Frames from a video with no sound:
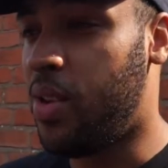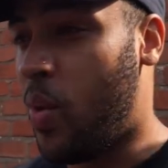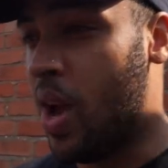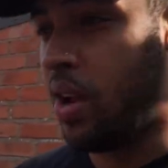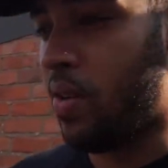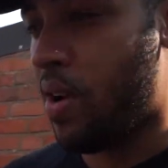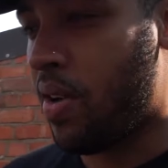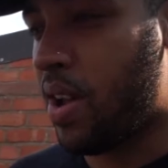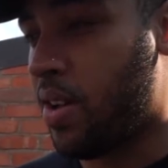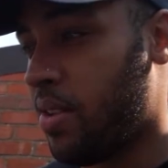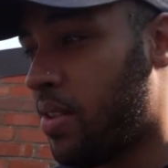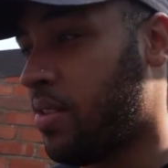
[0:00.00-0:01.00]
wait around
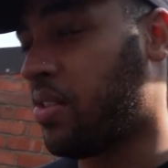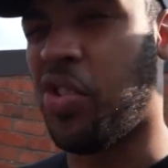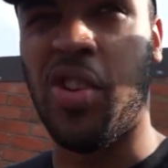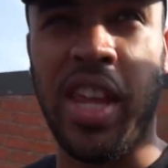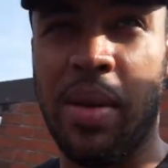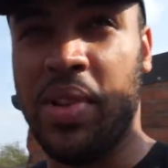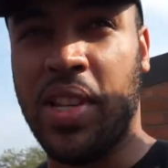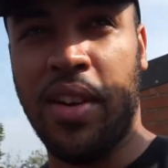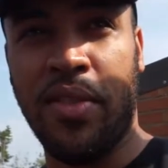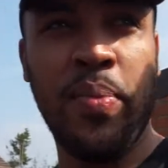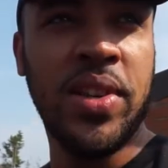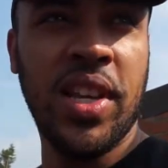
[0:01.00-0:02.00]
now, just trying to keep
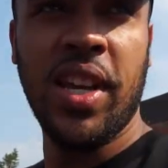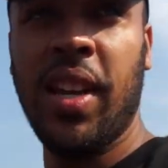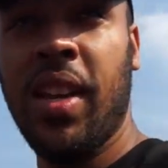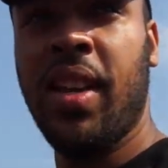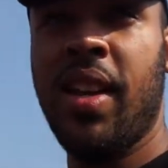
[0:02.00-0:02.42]
myself busy.